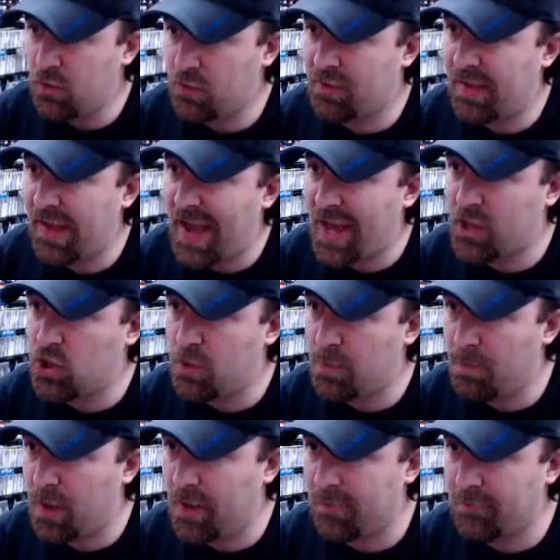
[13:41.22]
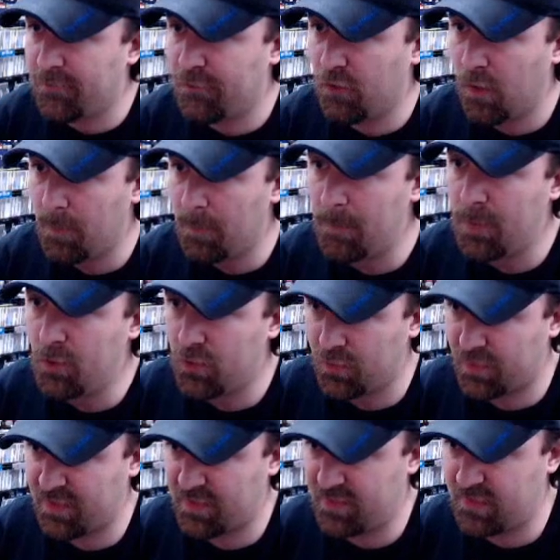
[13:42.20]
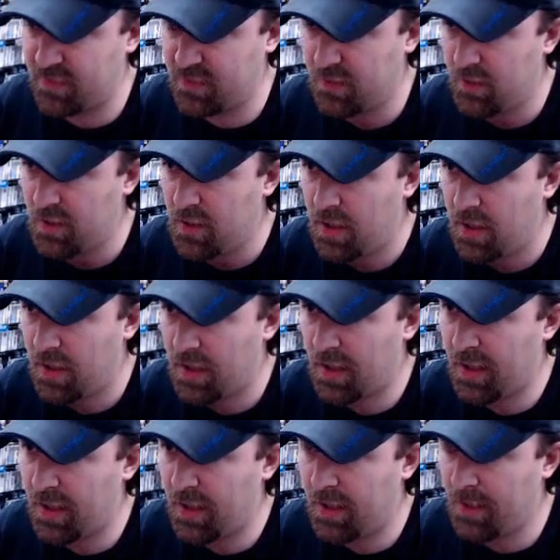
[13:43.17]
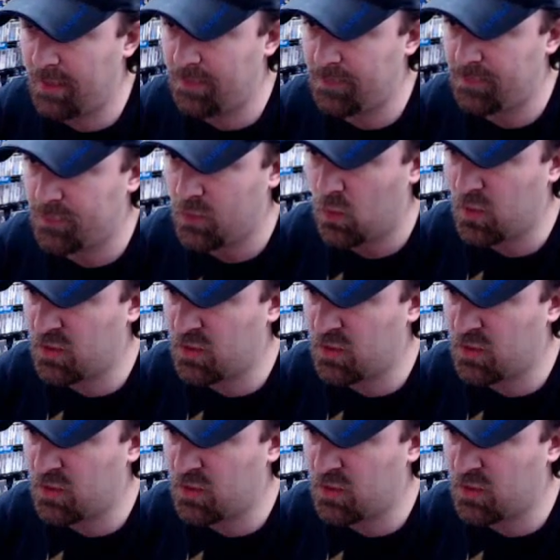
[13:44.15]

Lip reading: the action button for a boost, which